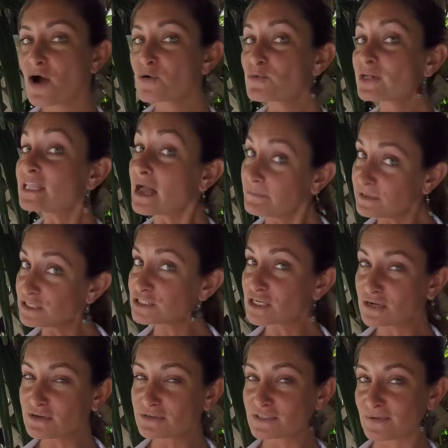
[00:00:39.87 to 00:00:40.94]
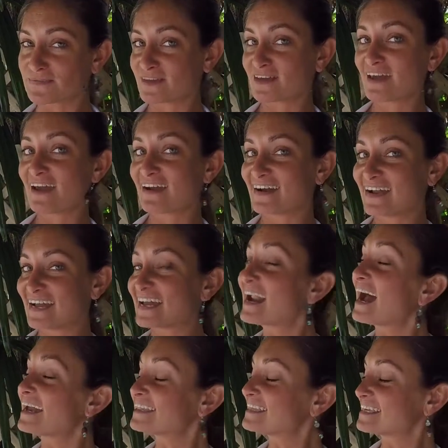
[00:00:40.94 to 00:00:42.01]
Well, let me show you something, Harriet.
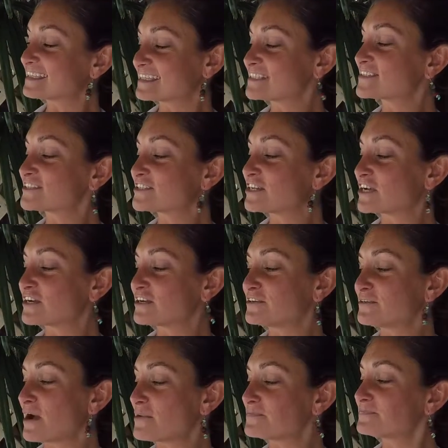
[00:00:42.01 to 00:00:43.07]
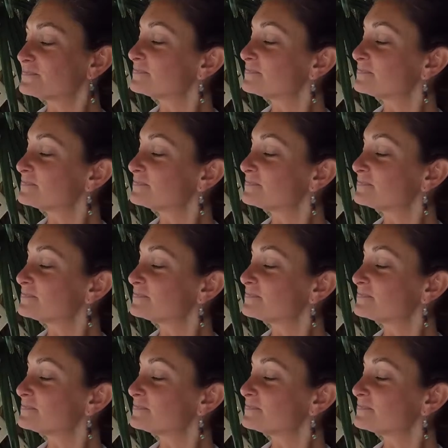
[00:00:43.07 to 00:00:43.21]
I think this will cheer you up.